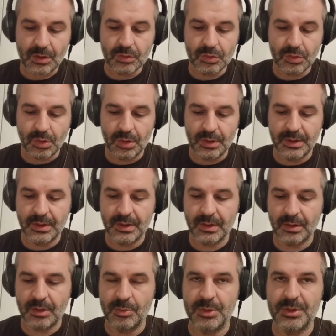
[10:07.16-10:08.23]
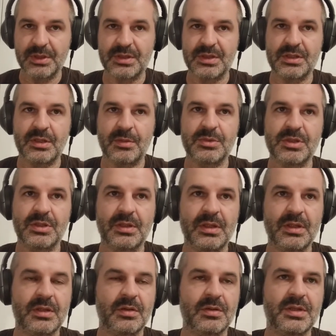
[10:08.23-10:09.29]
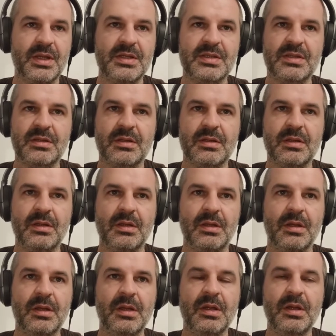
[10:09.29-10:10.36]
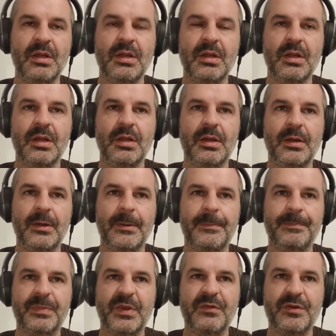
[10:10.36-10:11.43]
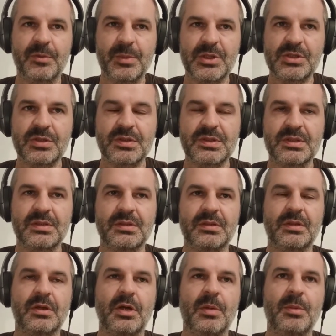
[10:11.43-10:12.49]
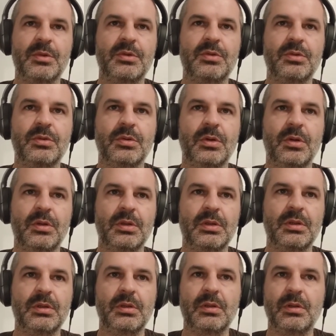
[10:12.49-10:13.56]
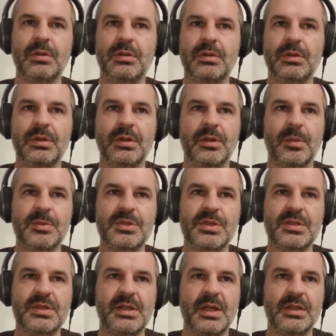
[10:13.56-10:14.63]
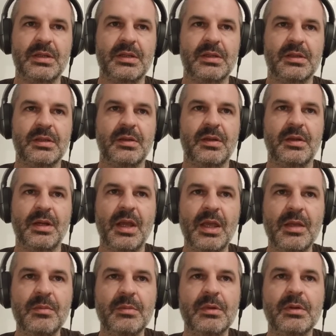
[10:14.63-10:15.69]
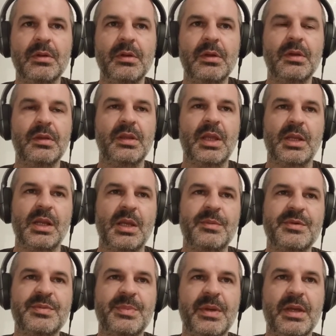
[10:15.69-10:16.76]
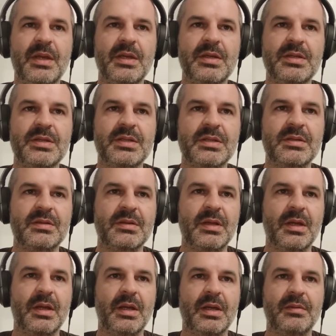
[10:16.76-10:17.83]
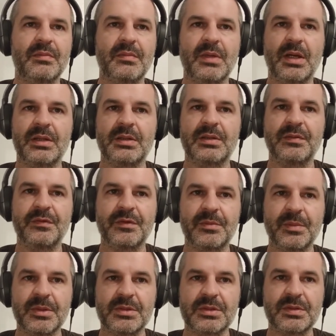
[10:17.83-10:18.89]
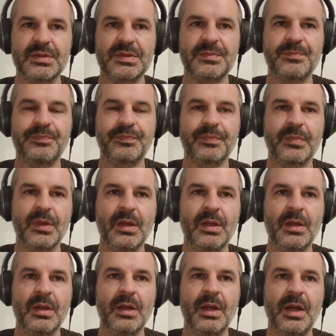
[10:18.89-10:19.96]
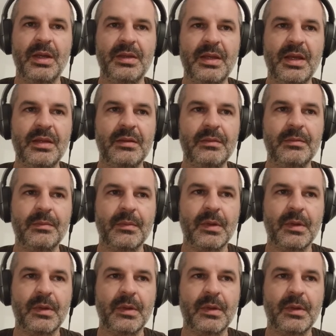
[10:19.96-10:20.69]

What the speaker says: all the Kubernetes object. It contains informations common to all the objects, like the name, the namespace, and other informations. And then